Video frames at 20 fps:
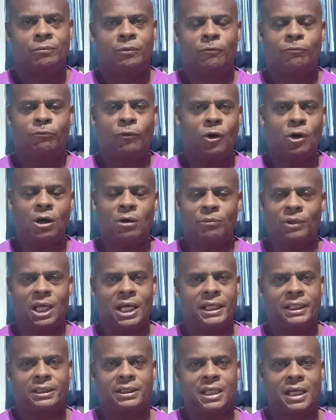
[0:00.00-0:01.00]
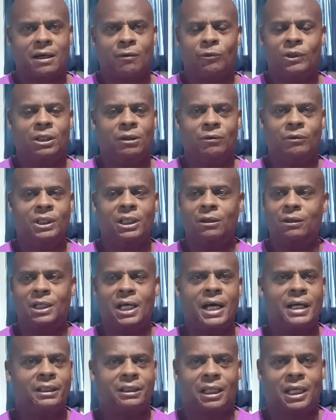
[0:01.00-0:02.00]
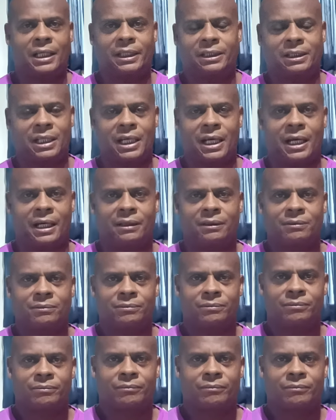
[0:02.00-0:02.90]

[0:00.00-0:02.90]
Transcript: perform like that. We don't act like that.